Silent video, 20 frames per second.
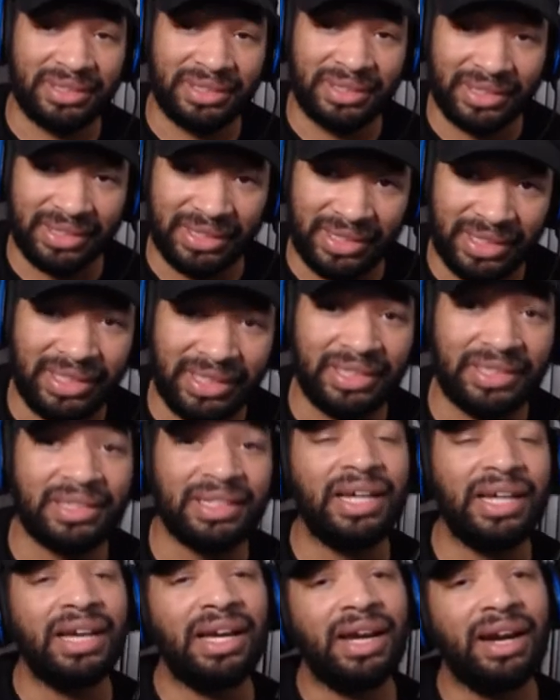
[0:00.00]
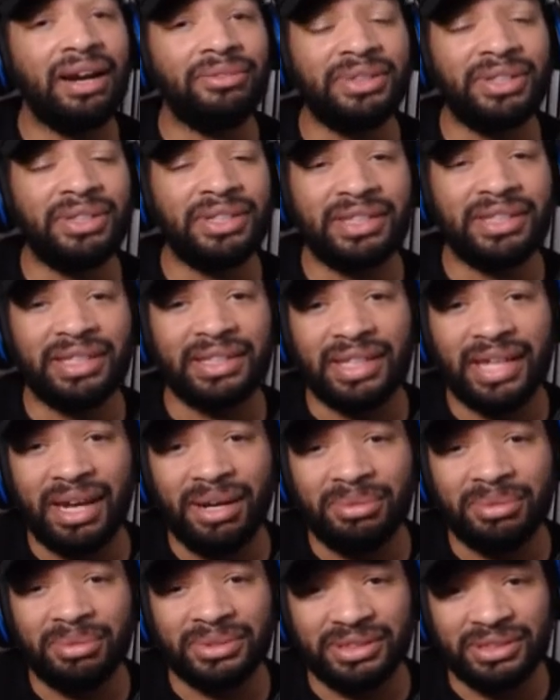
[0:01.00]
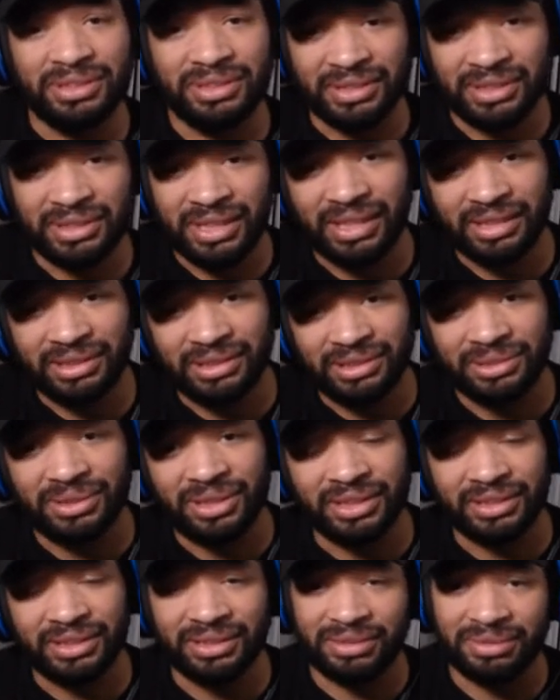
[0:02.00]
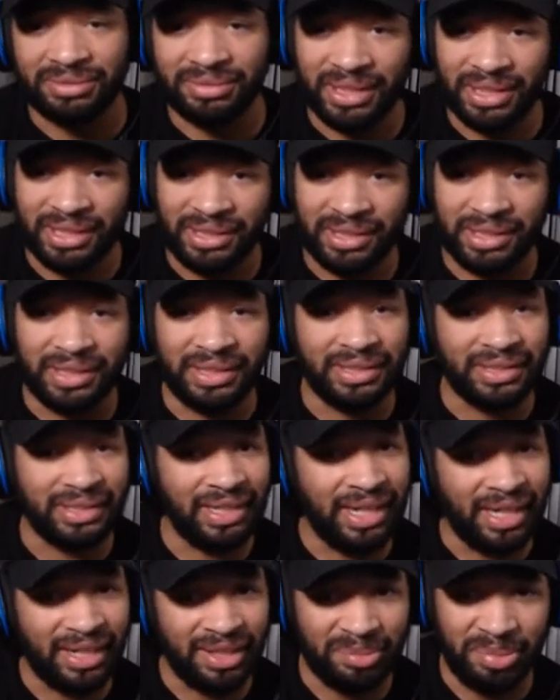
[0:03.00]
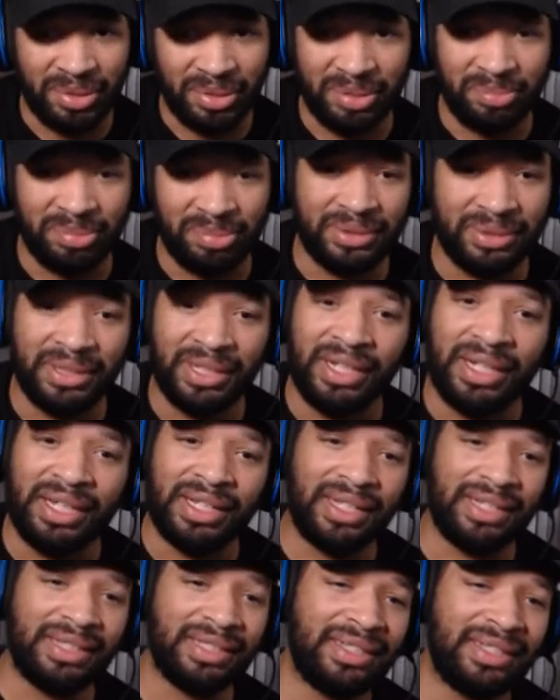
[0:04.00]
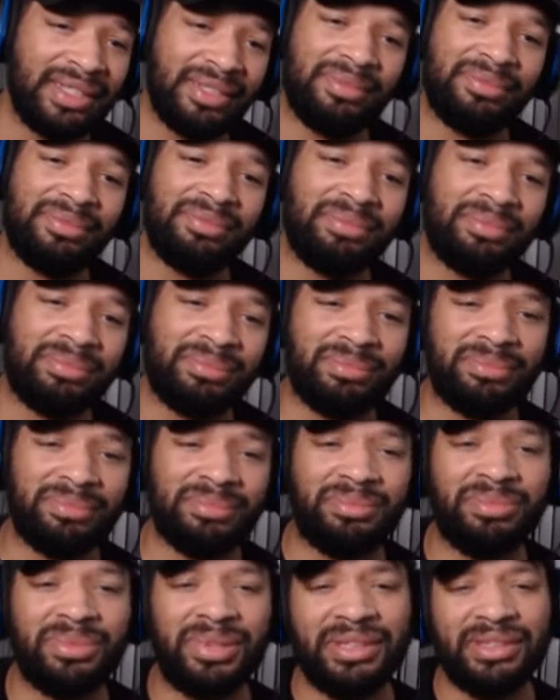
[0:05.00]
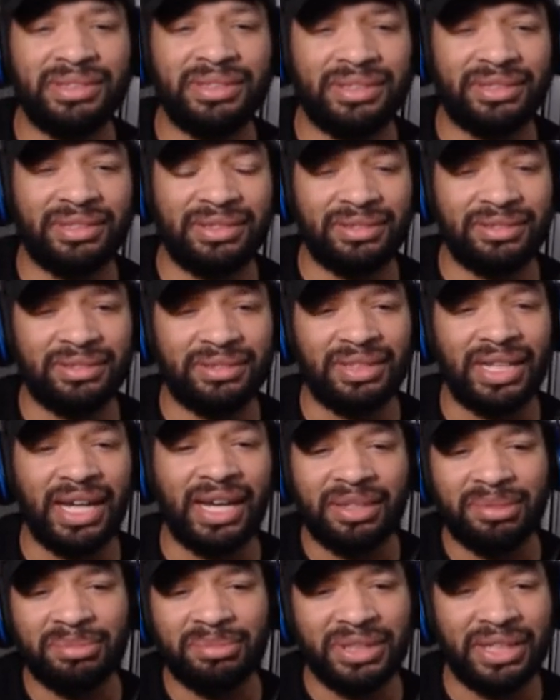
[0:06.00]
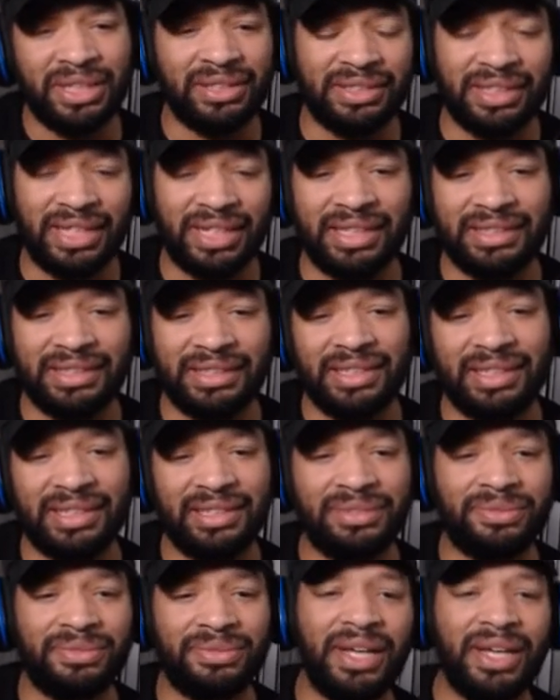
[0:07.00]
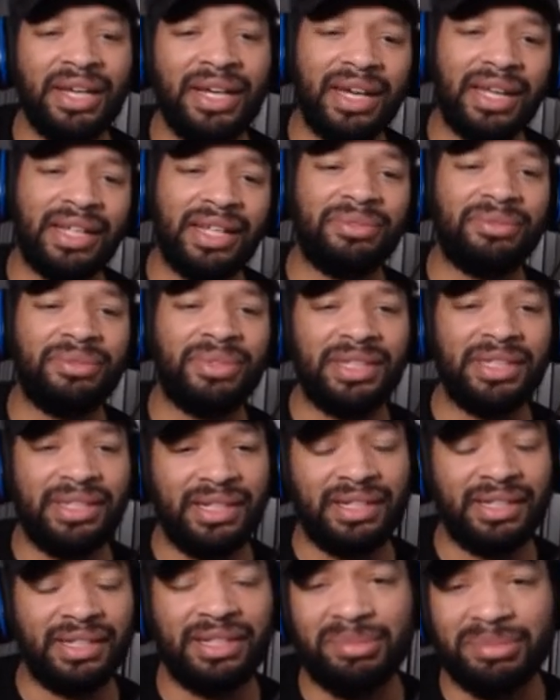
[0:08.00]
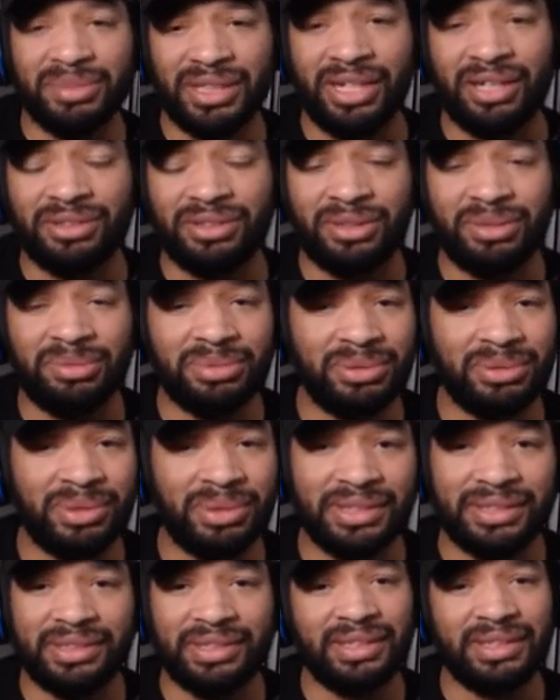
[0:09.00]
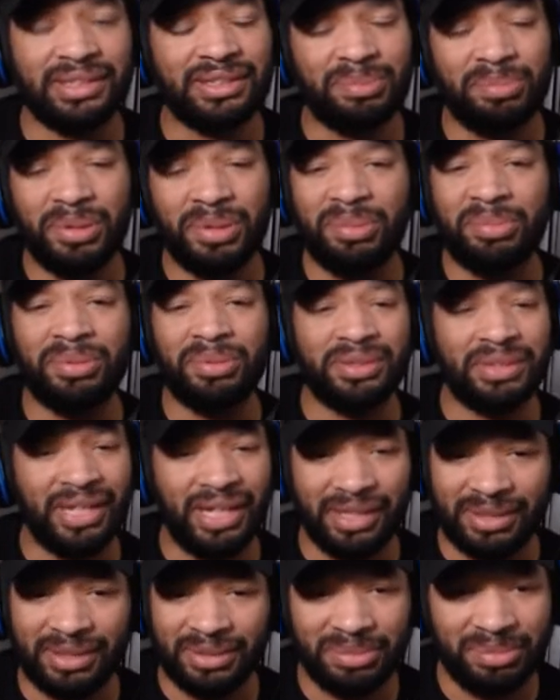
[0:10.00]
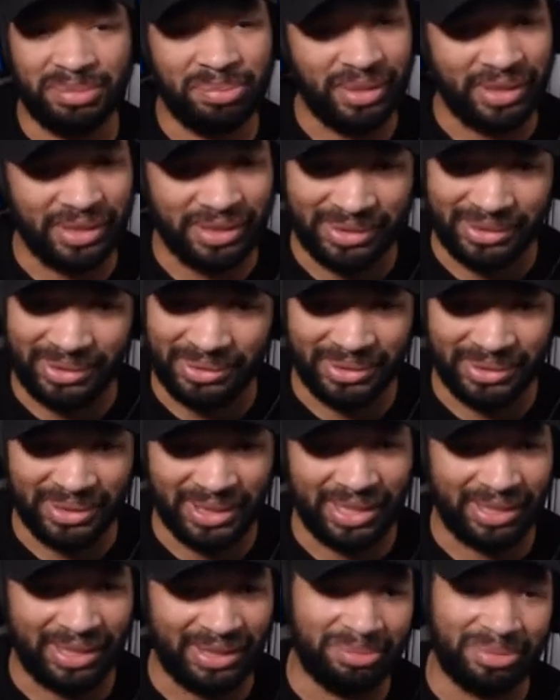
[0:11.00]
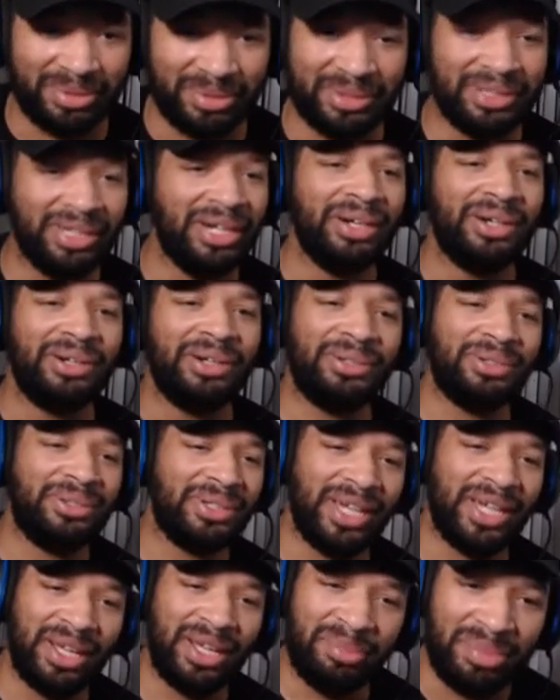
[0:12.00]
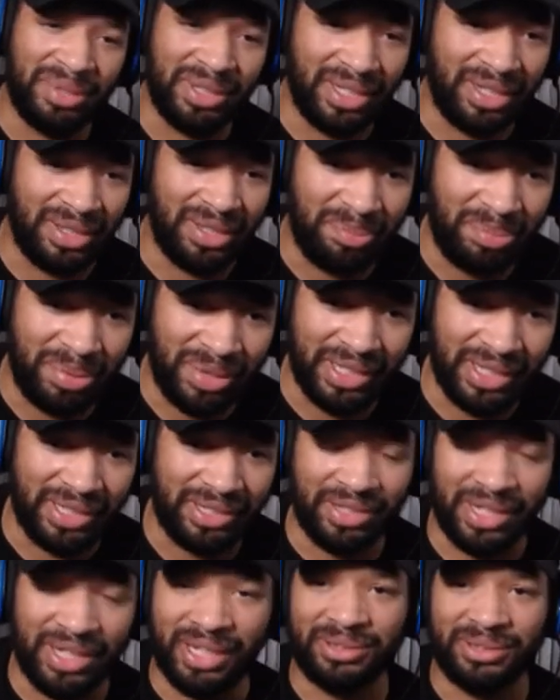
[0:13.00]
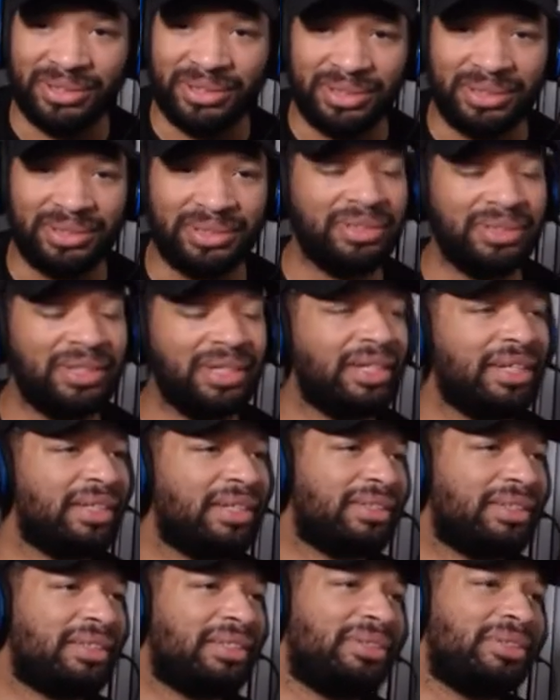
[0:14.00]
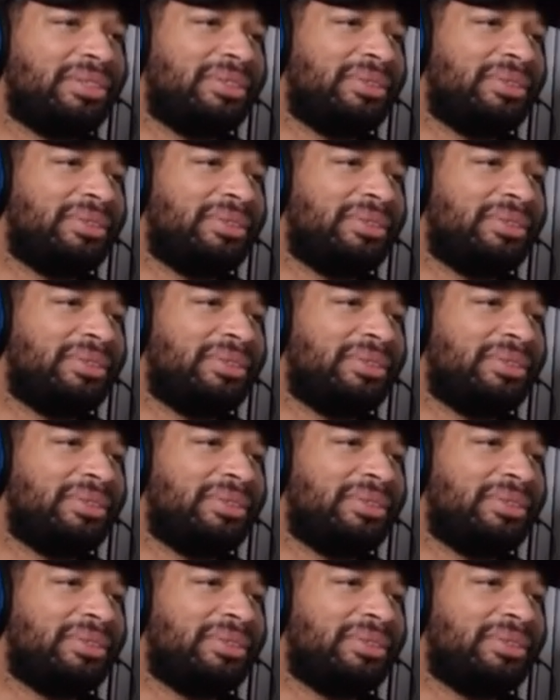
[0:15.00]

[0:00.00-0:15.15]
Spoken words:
to get. I really think that one's going to kind of go under the radar, and a lot of people... Like I said, once that comes out on the 19th, and then Red Dead comes out October 26th, people are not going to be playing Soul Calibur or NBA Playgrounds 2. So...